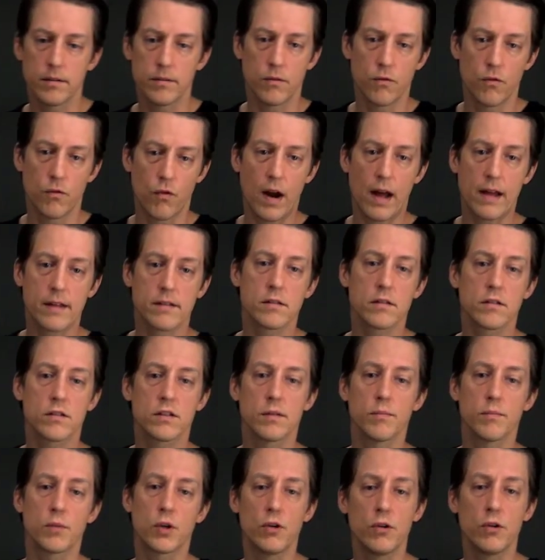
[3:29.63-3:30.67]
ran
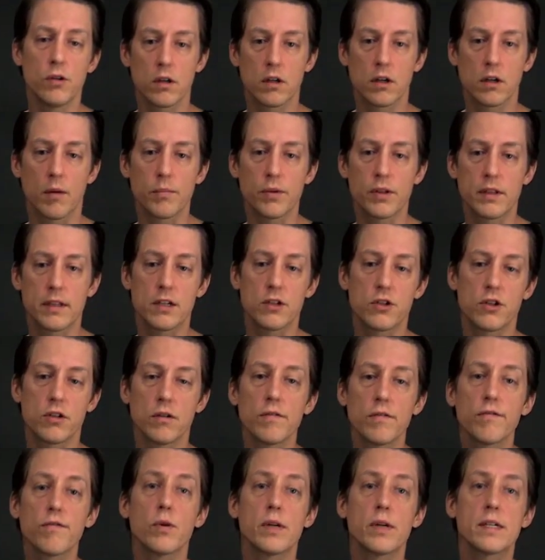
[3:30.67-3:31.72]
some
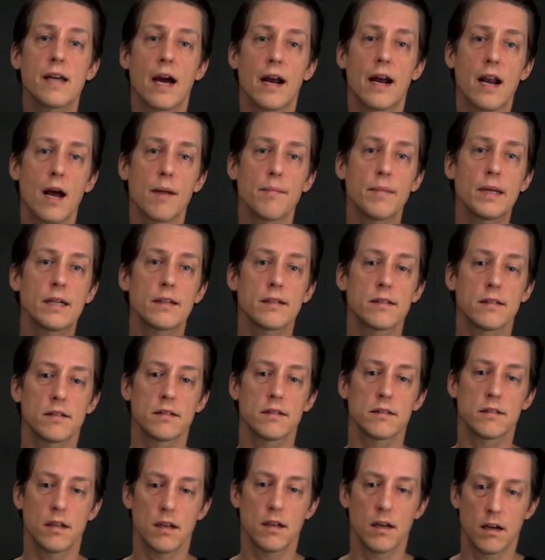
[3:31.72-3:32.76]
computational fluid
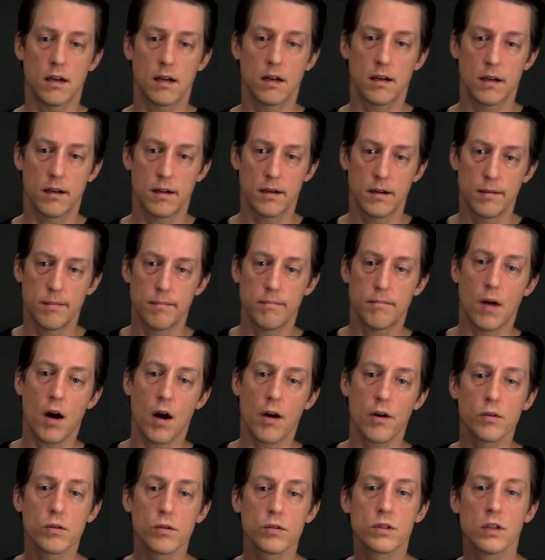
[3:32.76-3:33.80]
dynamics
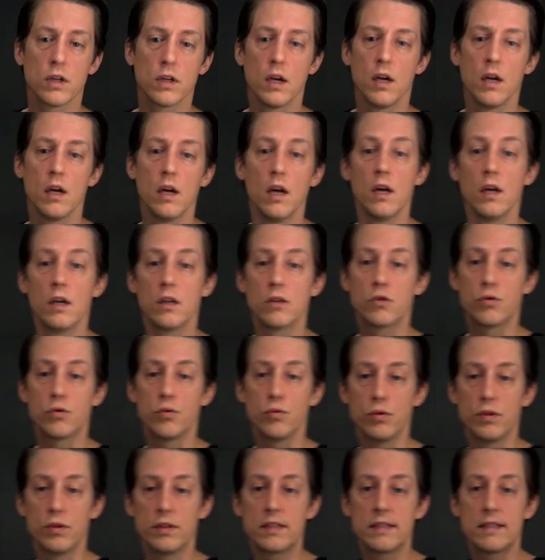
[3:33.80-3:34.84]
models
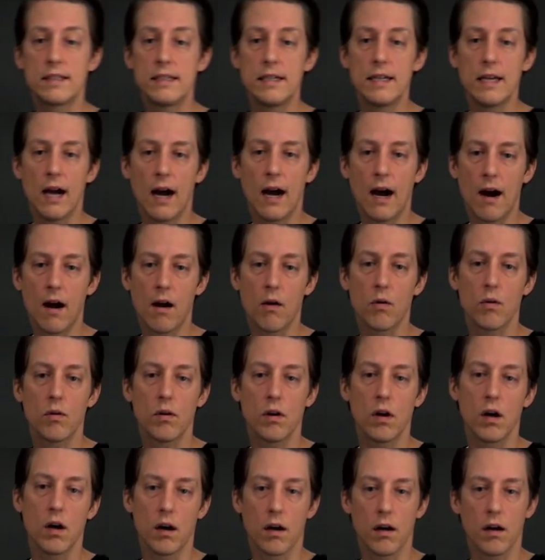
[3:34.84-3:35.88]
to see
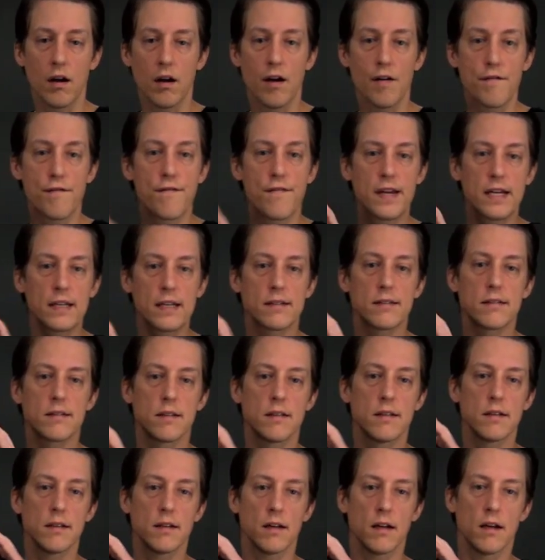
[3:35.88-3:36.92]
how a fixed
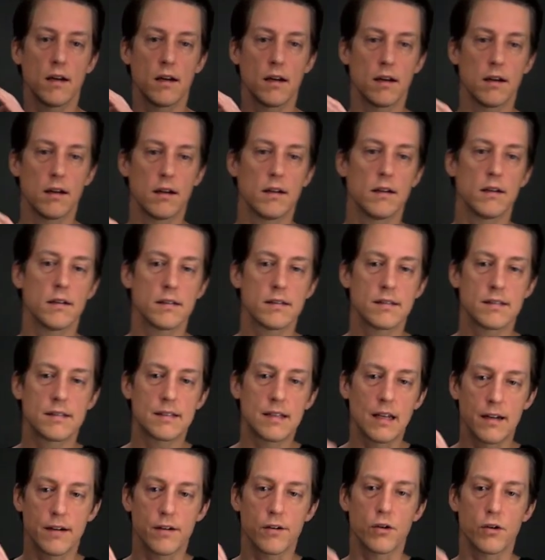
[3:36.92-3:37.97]

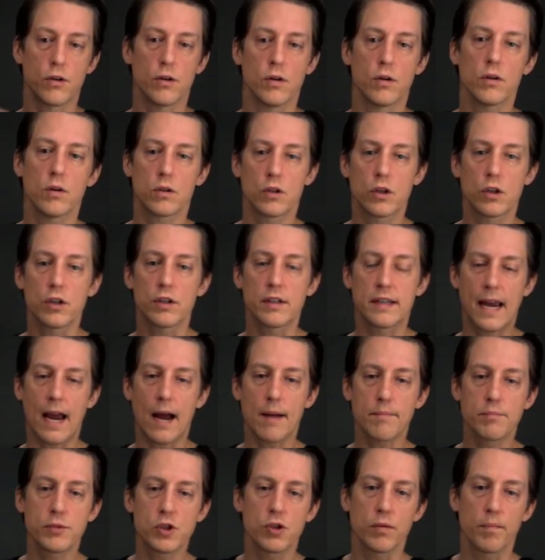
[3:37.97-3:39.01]
cylinder could
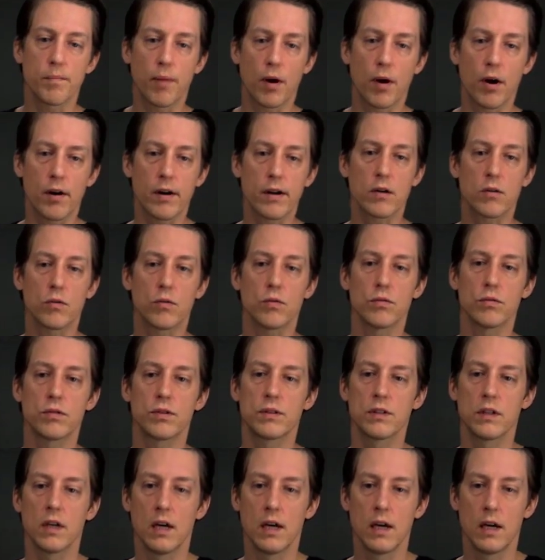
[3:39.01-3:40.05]
capture
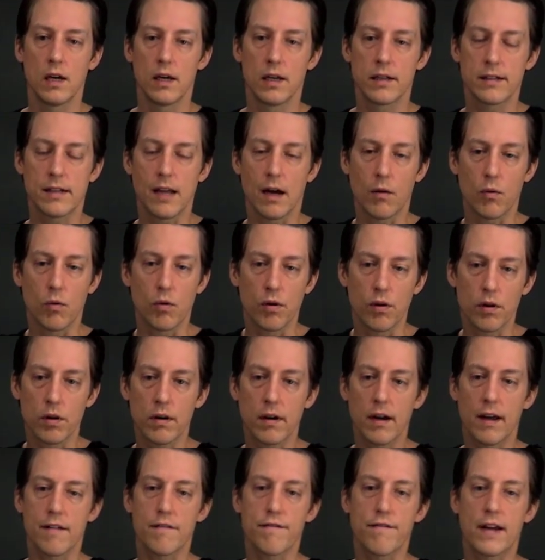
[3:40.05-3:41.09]
particles that were
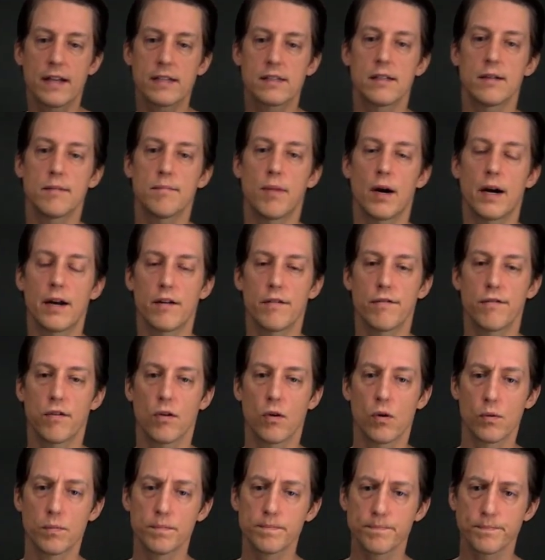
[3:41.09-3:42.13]
advected by the
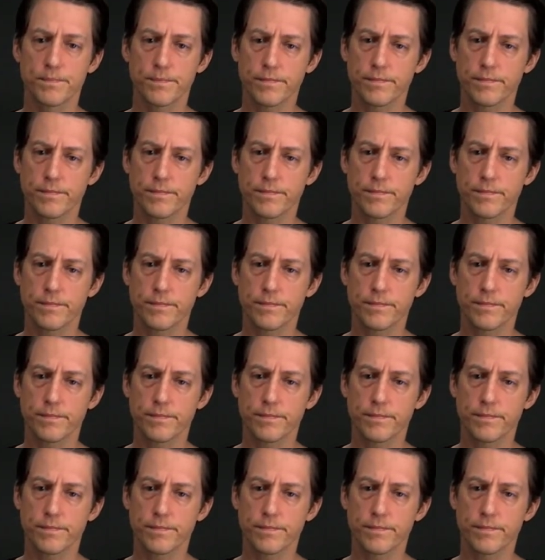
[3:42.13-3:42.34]
flow.